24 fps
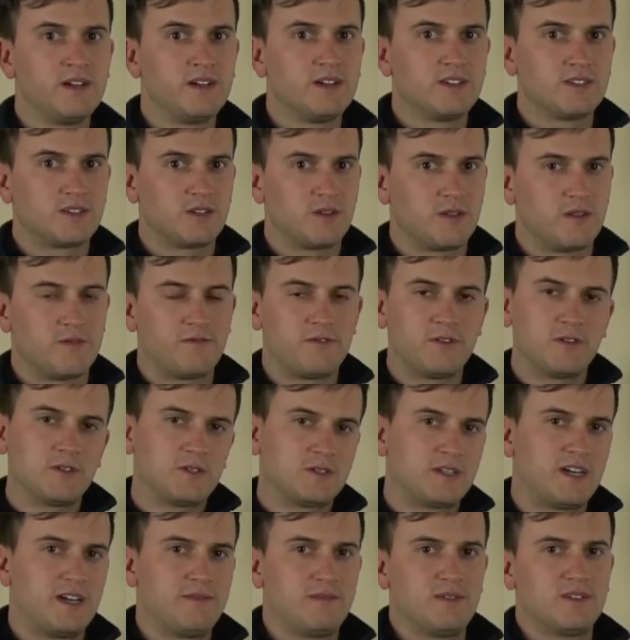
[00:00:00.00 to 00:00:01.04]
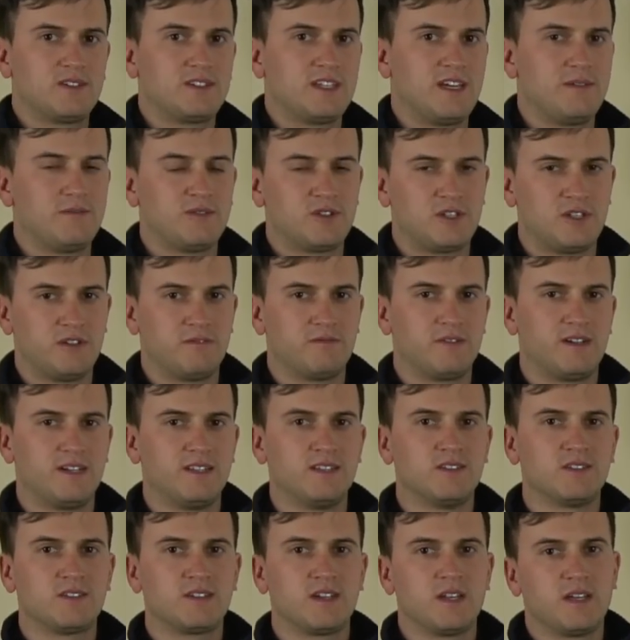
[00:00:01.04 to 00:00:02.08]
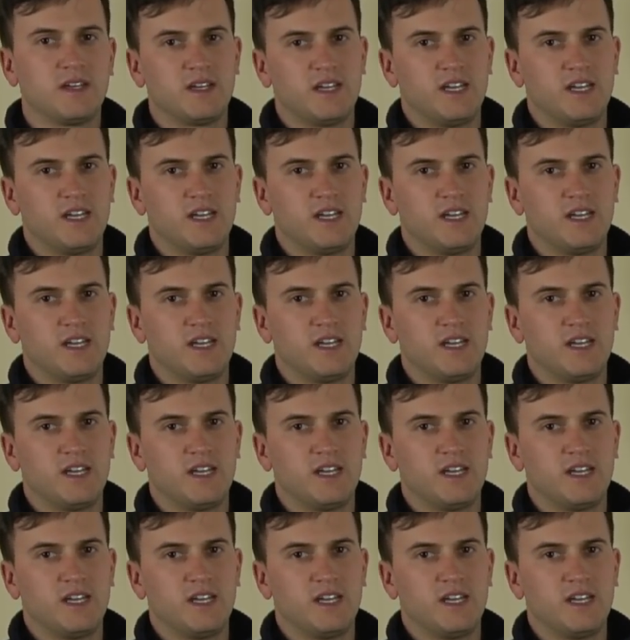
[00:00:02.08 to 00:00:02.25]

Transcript: So the first time the state machine runs,